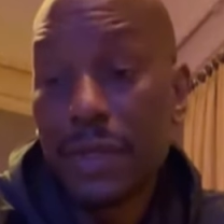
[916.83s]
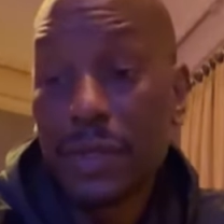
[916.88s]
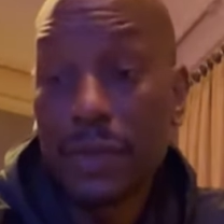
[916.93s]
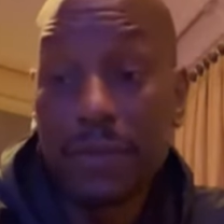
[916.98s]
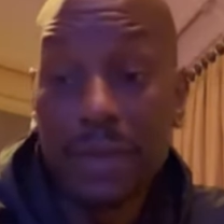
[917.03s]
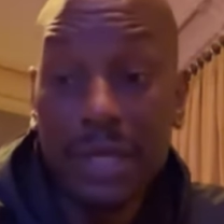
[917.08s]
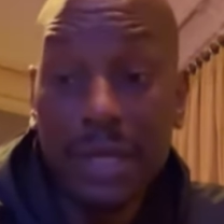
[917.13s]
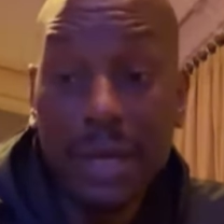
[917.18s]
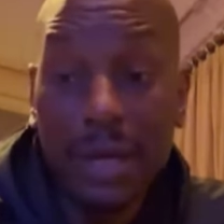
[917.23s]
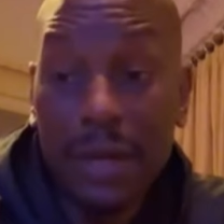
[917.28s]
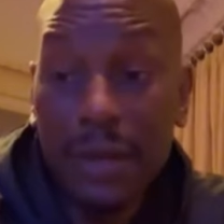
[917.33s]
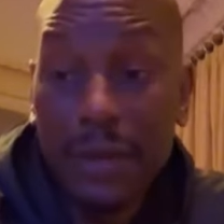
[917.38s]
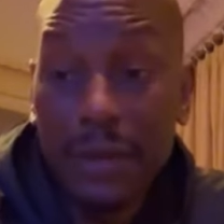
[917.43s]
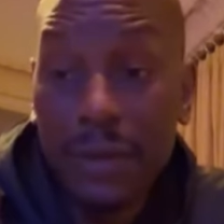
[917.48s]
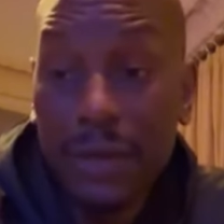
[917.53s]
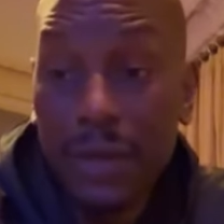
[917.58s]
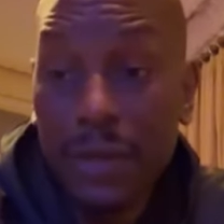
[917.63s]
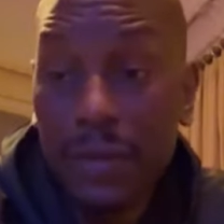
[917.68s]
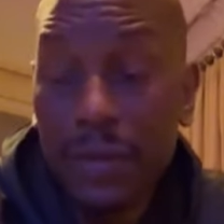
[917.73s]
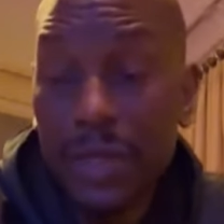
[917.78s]
Some of
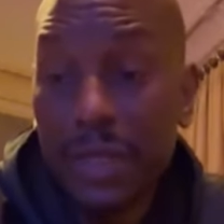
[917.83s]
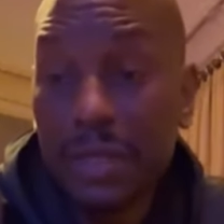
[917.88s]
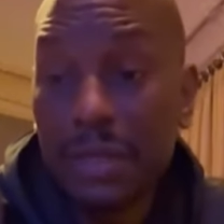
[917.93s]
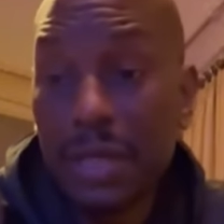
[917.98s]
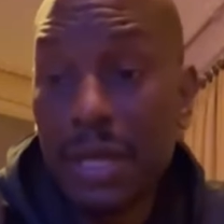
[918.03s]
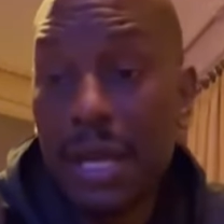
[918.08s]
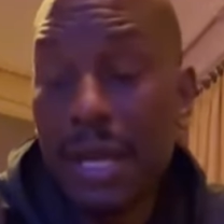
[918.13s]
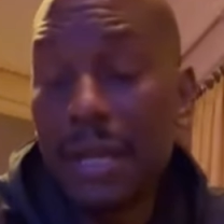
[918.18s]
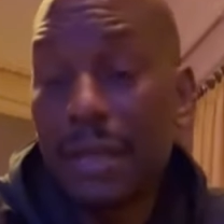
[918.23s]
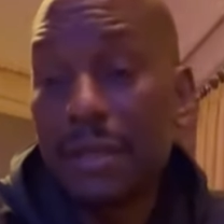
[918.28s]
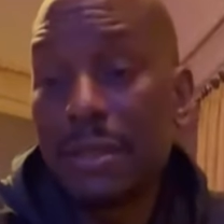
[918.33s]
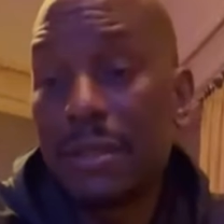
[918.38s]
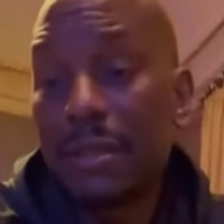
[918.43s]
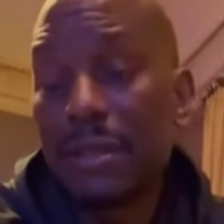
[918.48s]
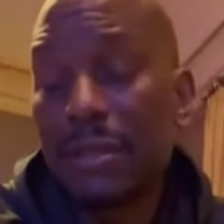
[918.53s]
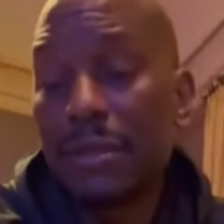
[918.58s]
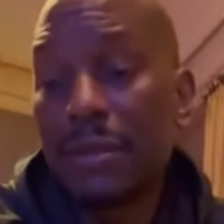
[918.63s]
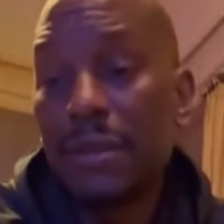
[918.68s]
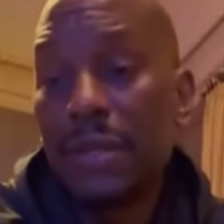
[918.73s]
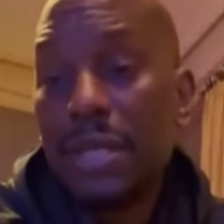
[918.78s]
y'all don't know what it's
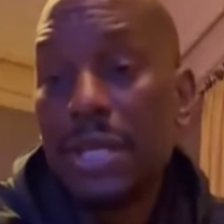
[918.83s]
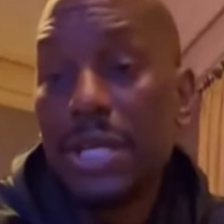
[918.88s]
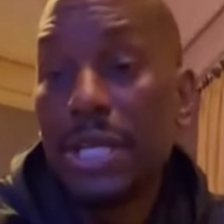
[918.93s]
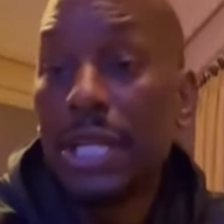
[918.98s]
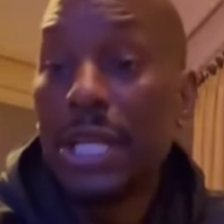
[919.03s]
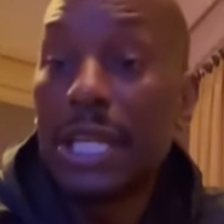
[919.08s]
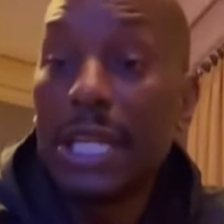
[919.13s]
like to